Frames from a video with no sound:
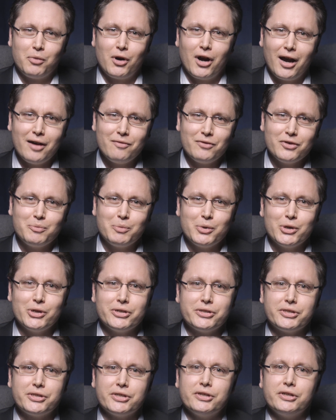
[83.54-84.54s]
private
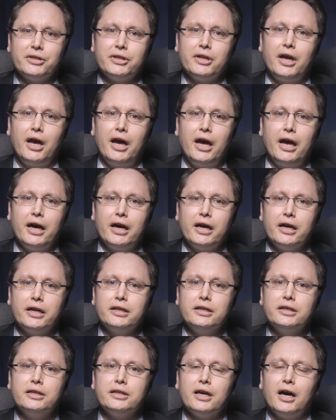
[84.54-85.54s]
person,
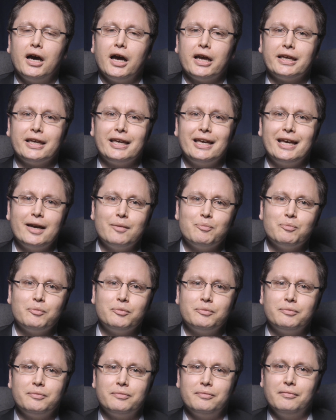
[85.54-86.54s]
and I kept
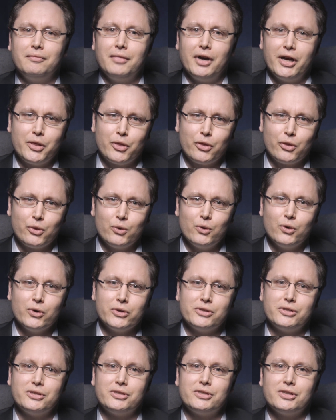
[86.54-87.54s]
my
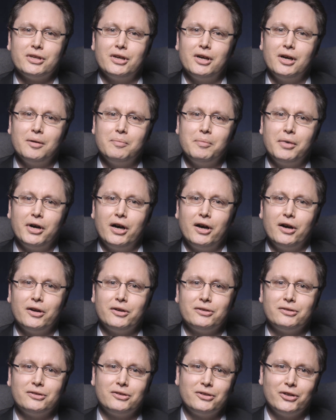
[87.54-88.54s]
thoughts
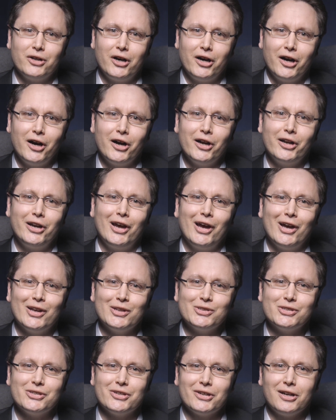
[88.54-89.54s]
about God
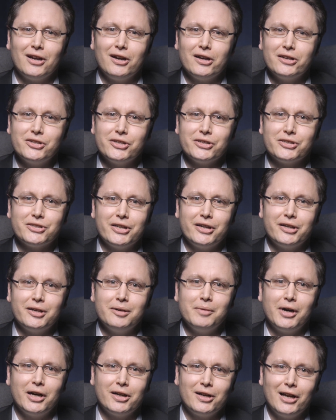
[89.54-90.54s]
and to a large extent
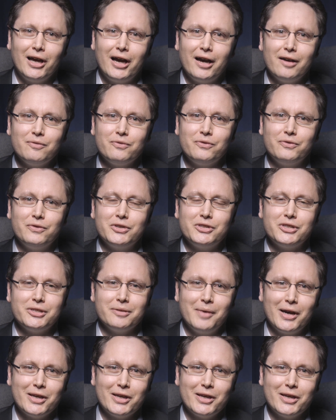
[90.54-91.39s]
about life to